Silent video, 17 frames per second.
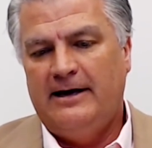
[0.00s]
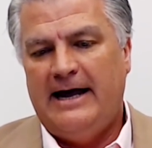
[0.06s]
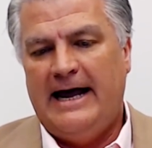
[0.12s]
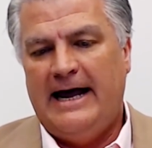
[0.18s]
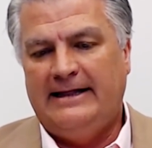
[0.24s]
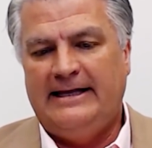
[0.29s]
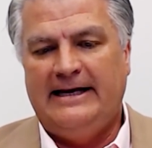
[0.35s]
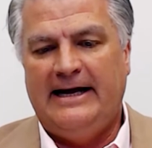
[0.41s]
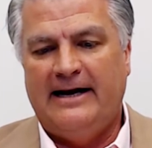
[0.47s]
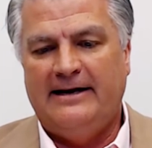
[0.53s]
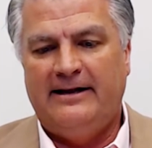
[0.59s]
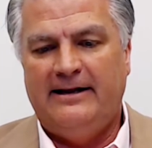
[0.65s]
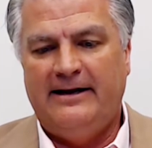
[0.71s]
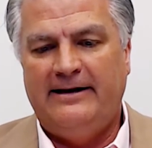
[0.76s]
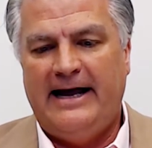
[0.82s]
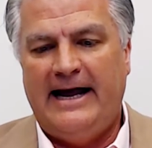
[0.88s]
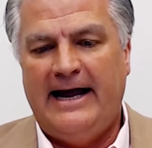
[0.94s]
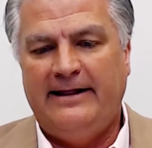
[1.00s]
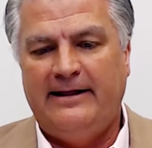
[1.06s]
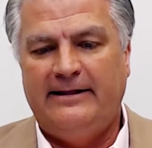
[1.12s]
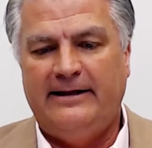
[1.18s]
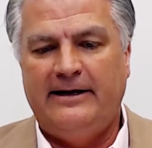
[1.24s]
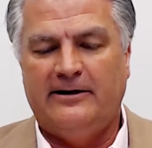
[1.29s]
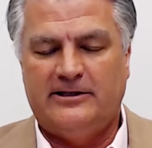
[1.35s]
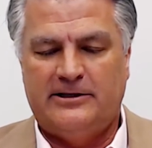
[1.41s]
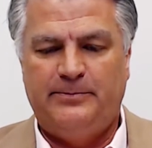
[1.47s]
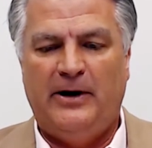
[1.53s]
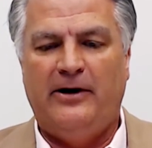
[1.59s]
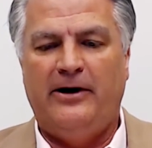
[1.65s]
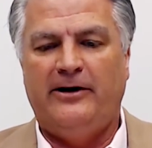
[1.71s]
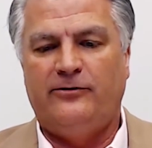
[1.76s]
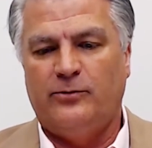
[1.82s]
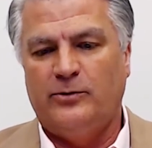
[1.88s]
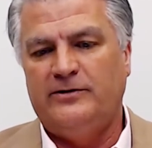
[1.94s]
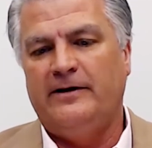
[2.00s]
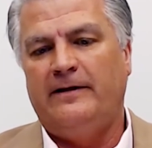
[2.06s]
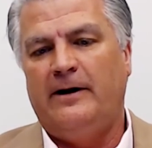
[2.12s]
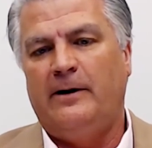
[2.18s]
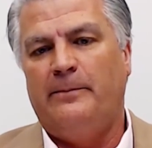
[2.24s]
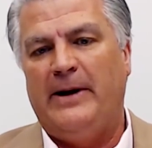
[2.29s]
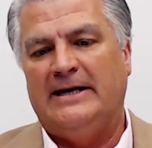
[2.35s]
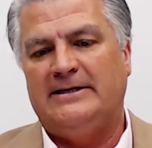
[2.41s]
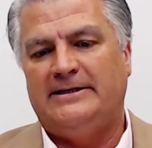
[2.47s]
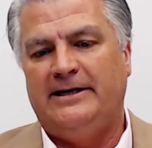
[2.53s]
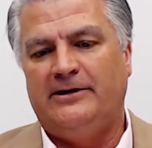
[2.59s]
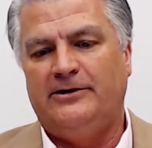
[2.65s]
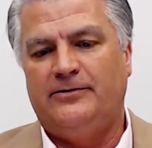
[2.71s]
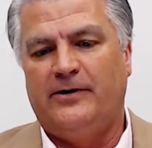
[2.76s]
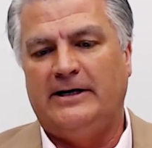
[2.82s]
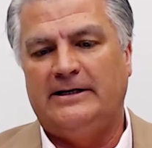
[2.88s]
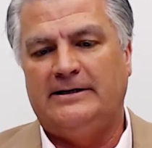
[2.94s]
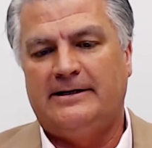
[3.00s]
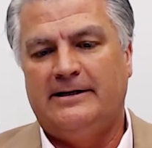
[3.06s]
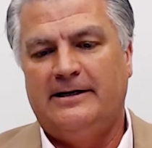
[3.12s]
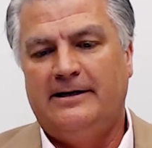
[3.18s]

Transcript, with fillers: at the end of the day that the experience was in their best interest.